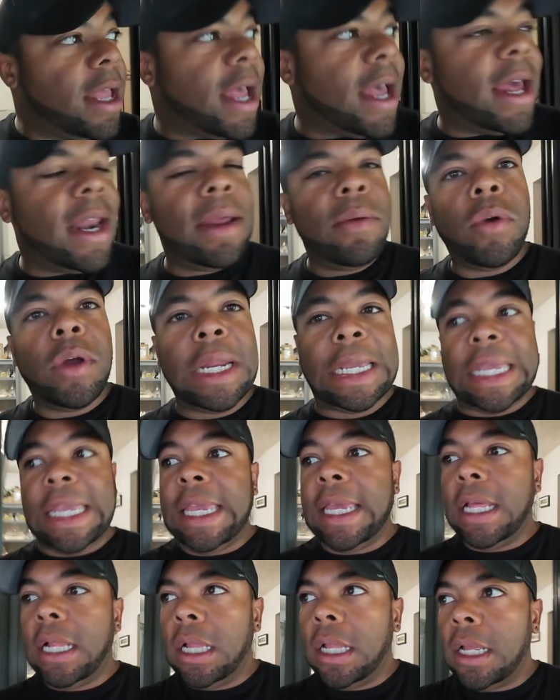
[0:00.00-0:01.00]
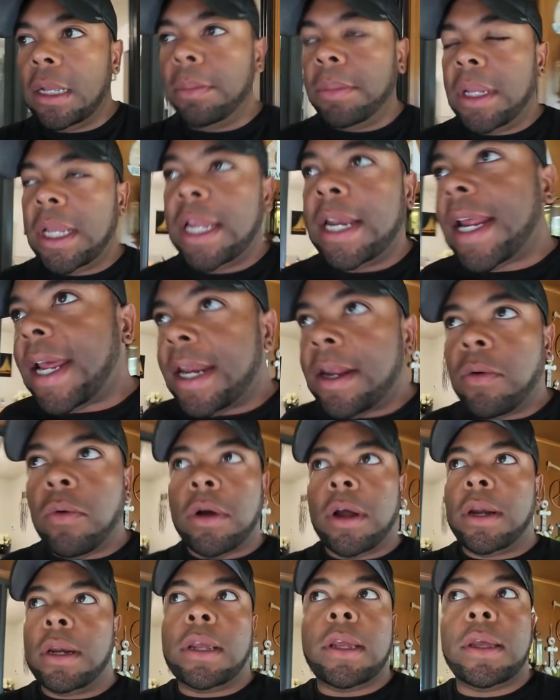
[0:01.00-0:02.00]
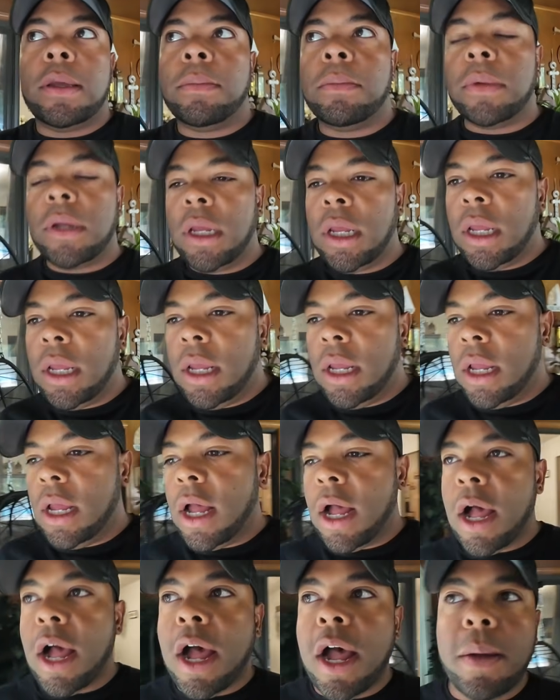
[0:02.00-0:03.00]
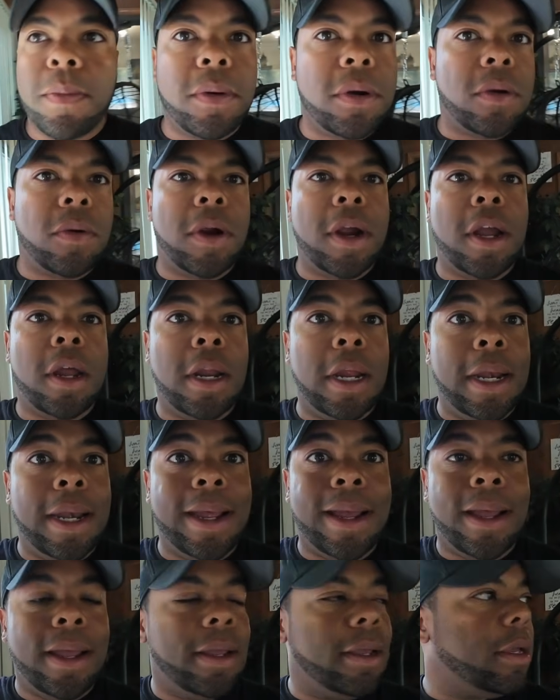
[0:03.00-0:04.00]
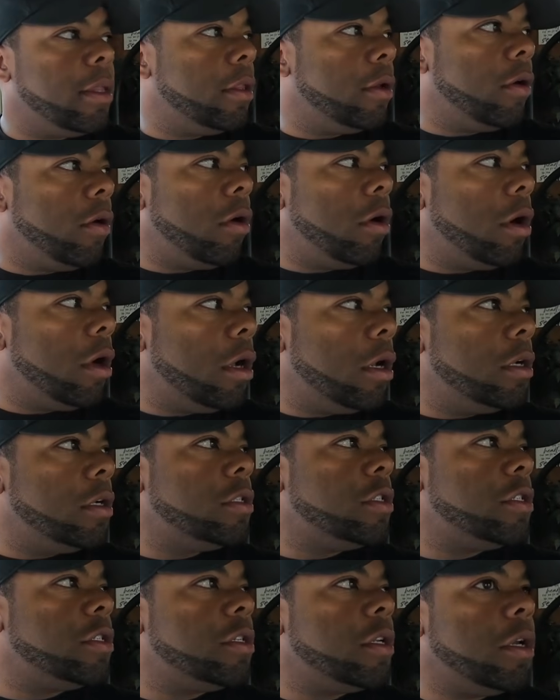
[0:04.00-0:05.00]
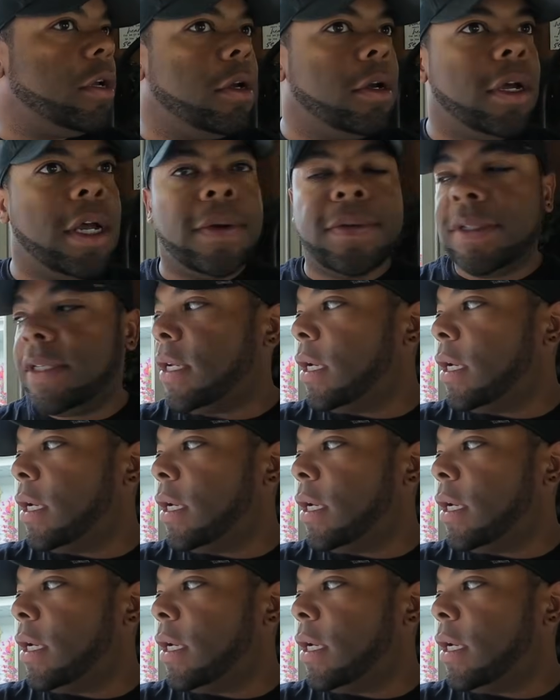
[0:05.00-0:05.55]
I didn't want to kill him, and I didn't want him hopping around and dying in the garage. So I was